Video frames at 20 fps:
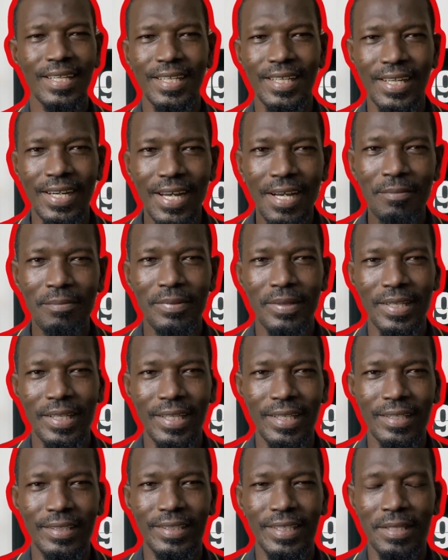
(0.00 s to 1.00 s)
Grab
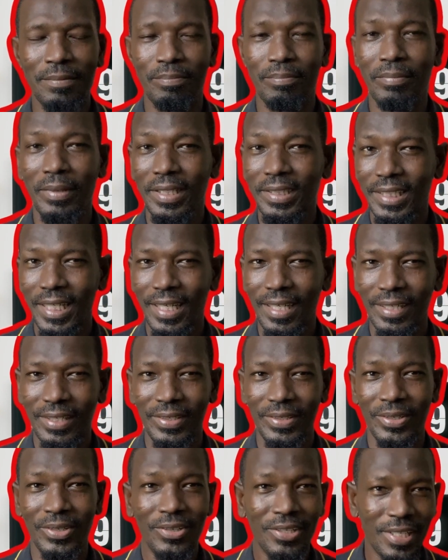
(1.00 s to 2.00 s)
a tape measure
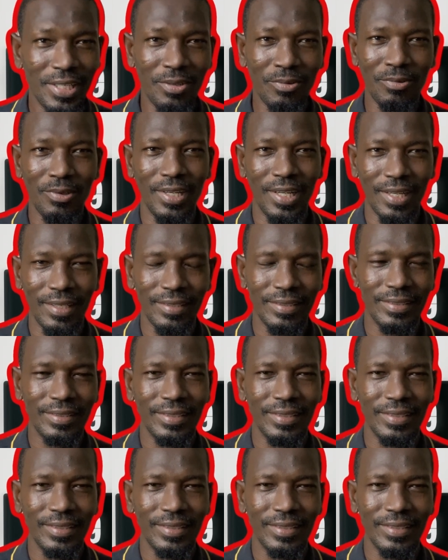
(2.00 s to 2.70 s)
or a ruler